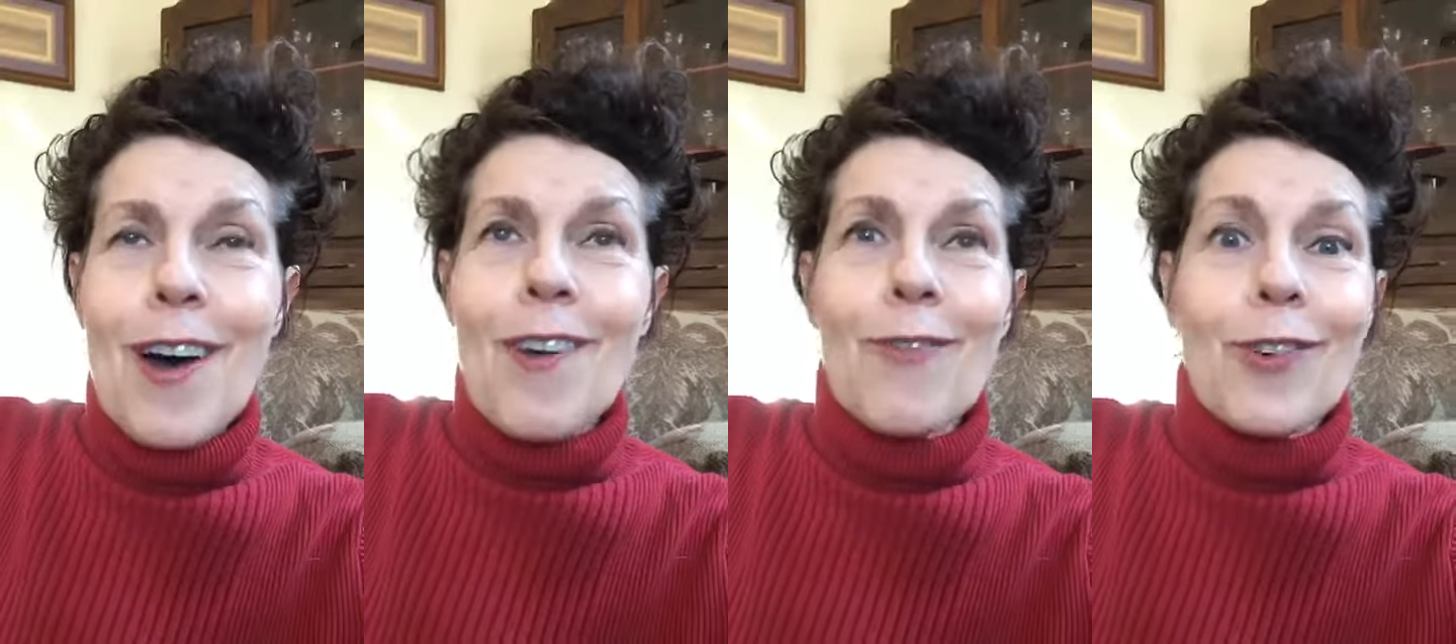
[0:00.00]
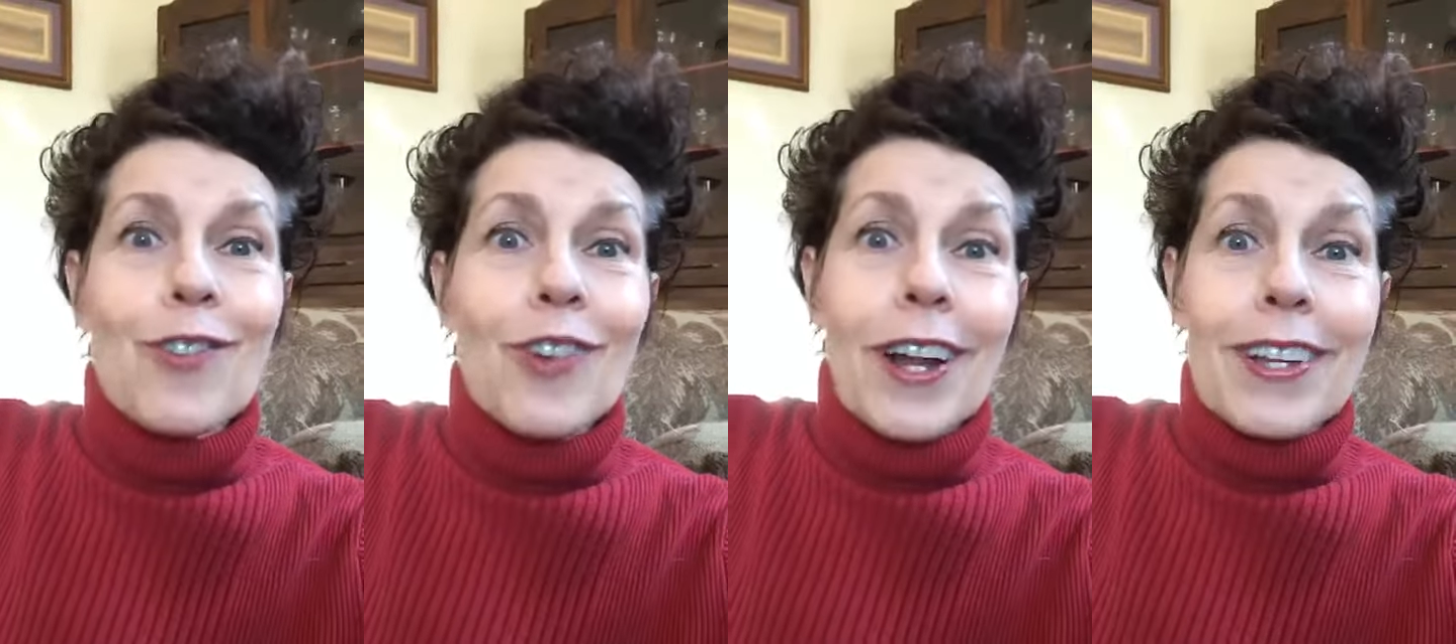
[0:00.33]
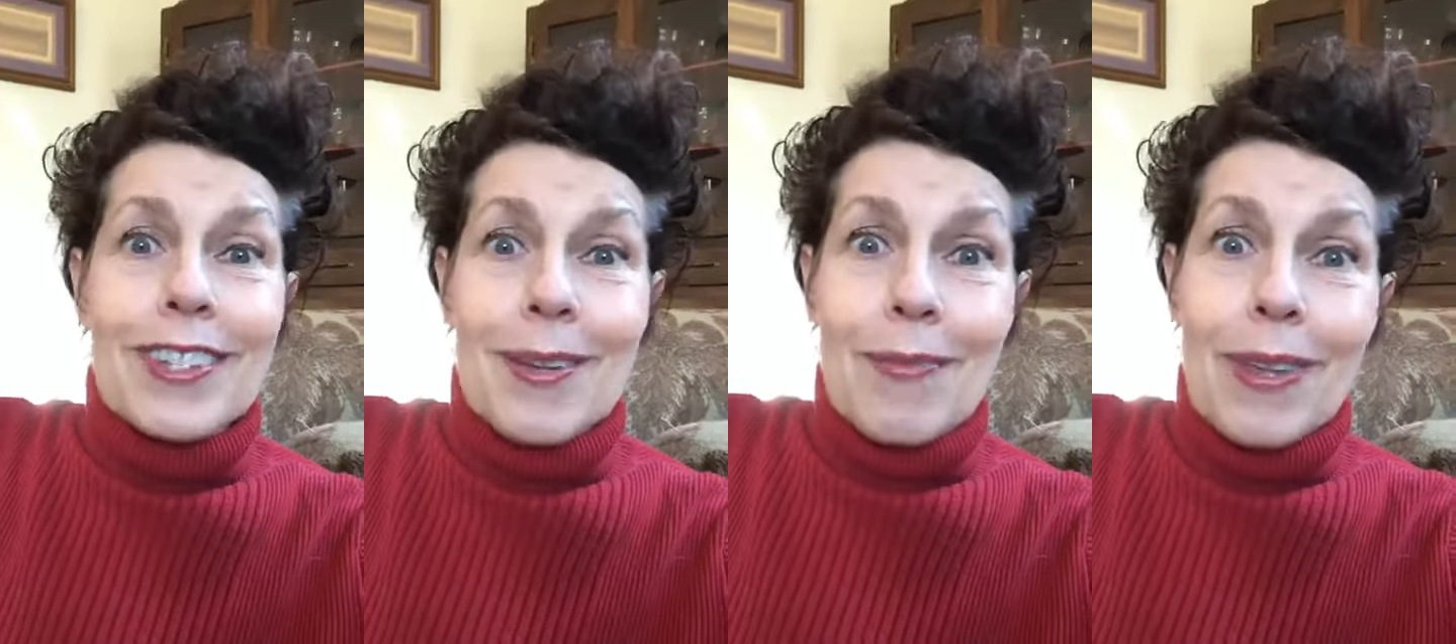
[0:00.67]
for
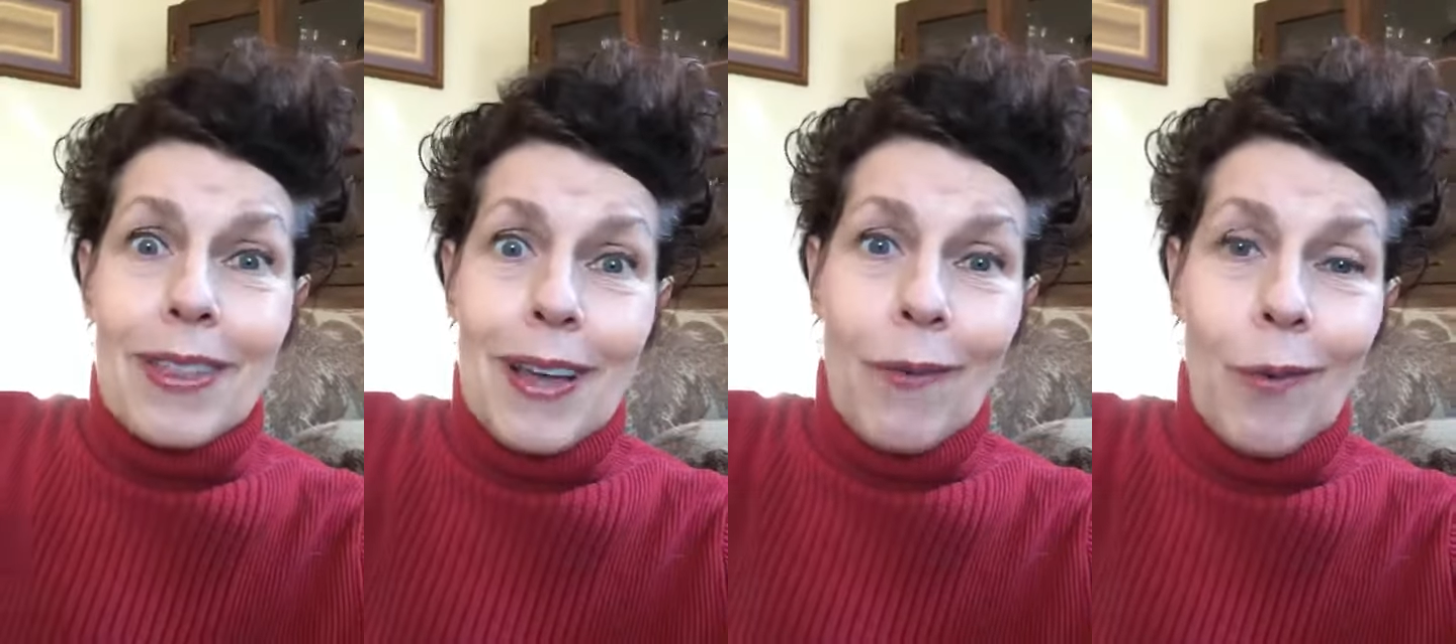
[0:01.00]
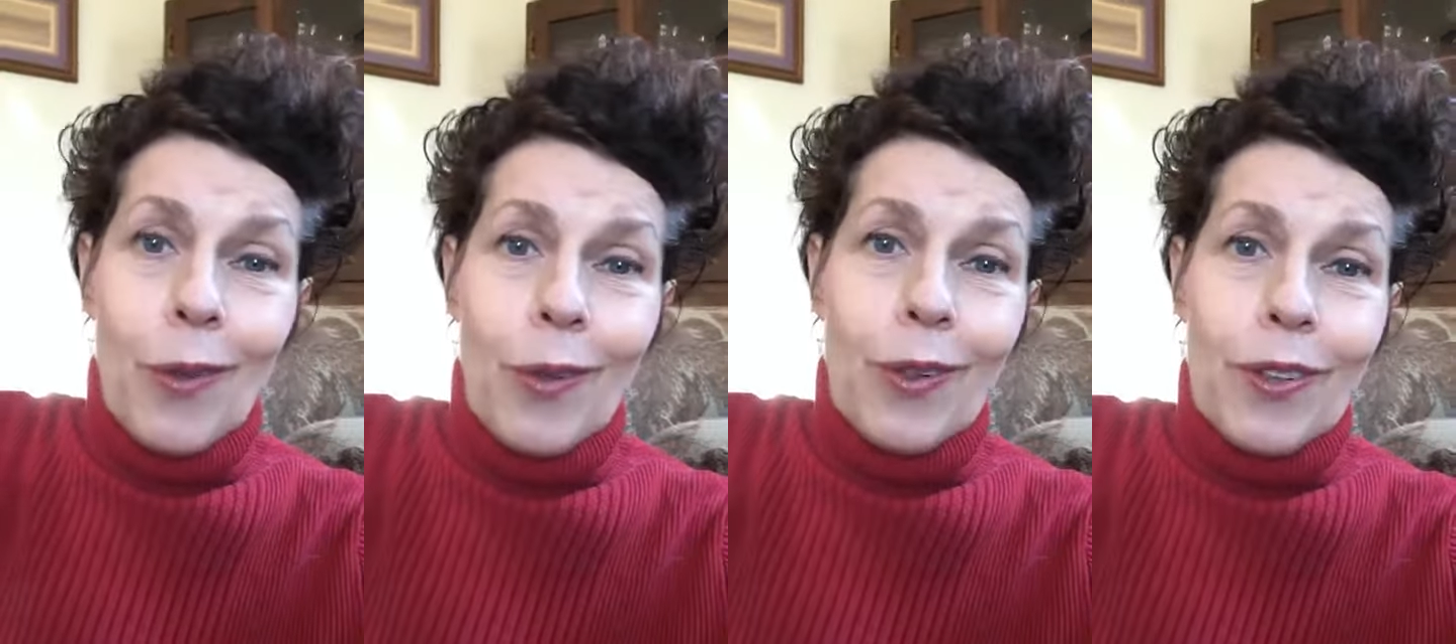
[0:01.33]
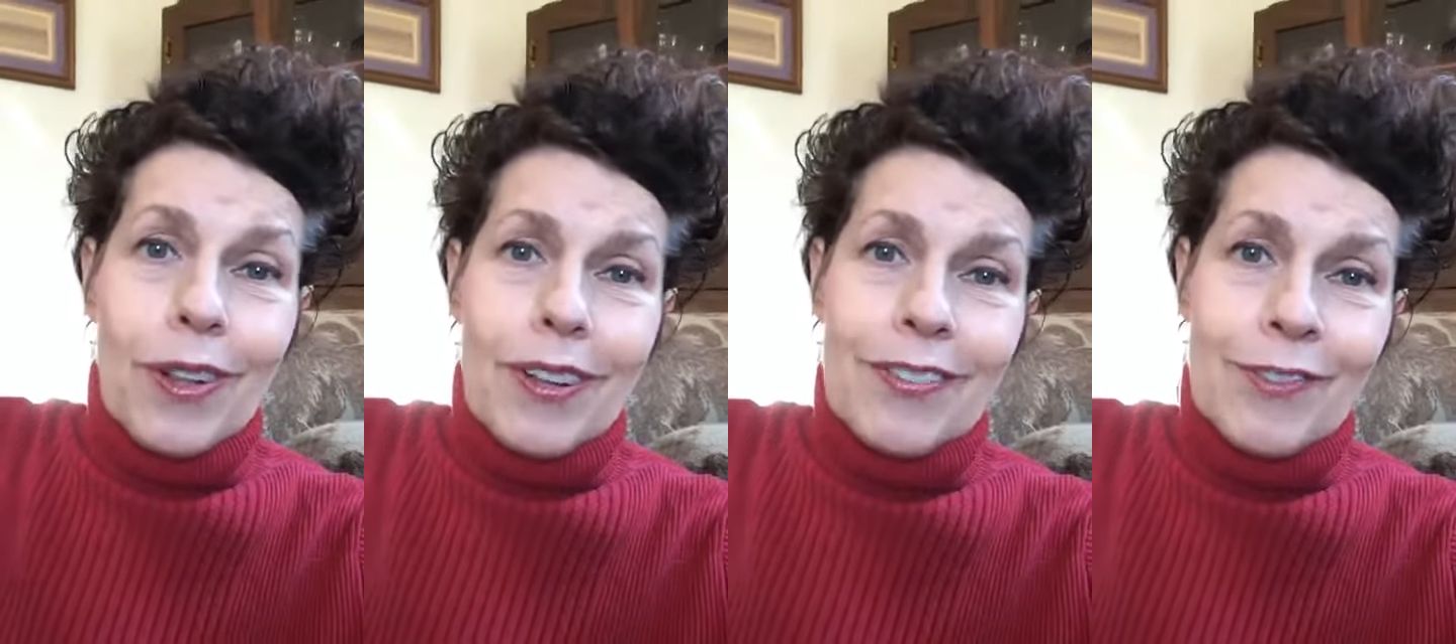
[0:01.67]
trying something that will